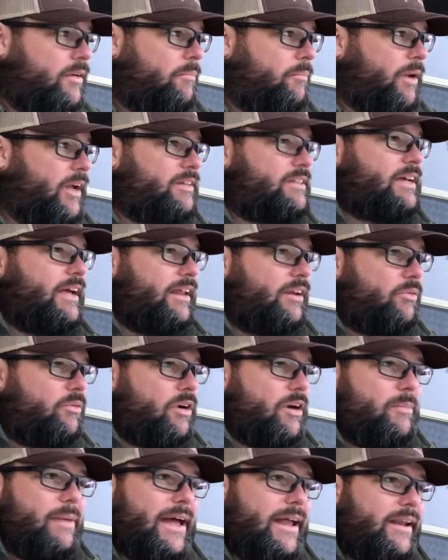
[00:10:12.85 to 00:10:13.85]
Montana,
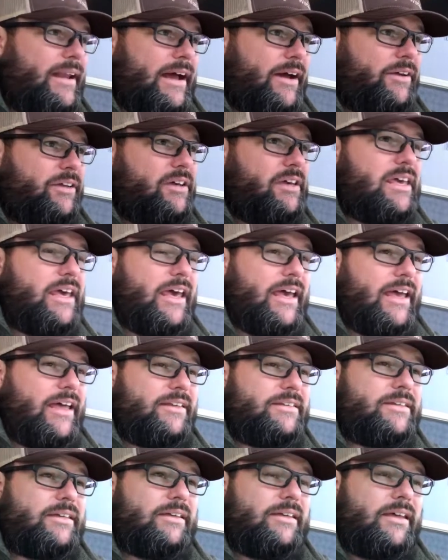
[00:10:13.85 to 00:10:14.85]
where I'm at now, you
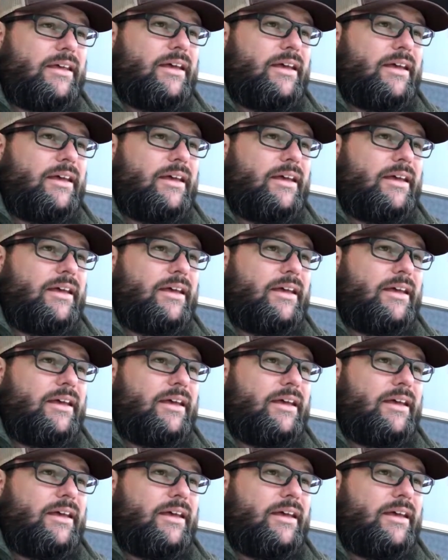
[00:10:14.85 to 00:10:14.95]
can't.